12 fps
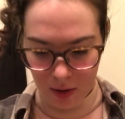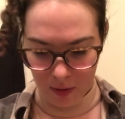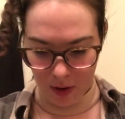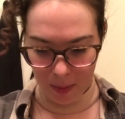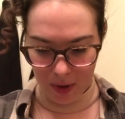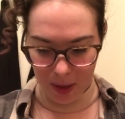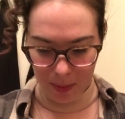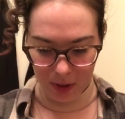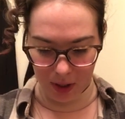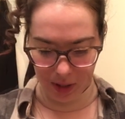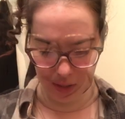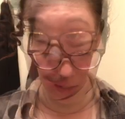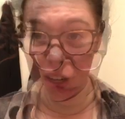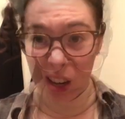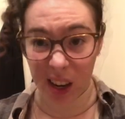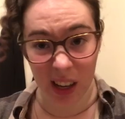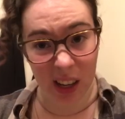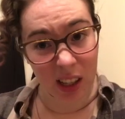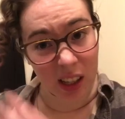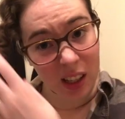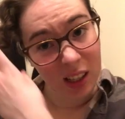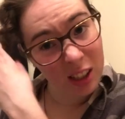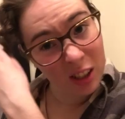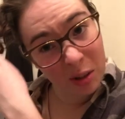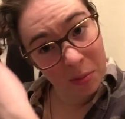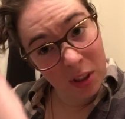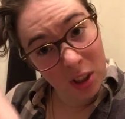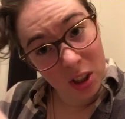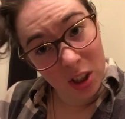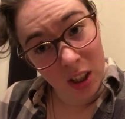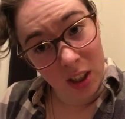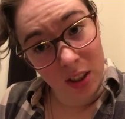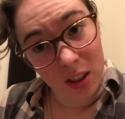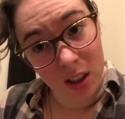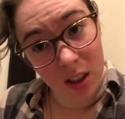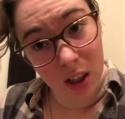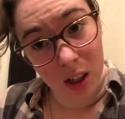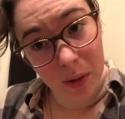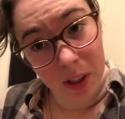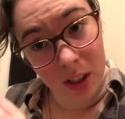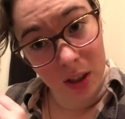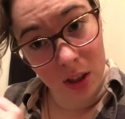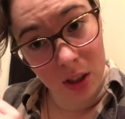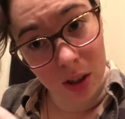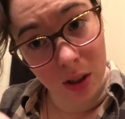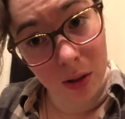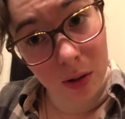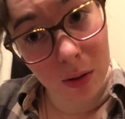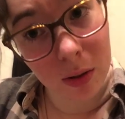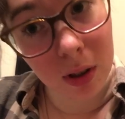from a couple years ago. I am just going to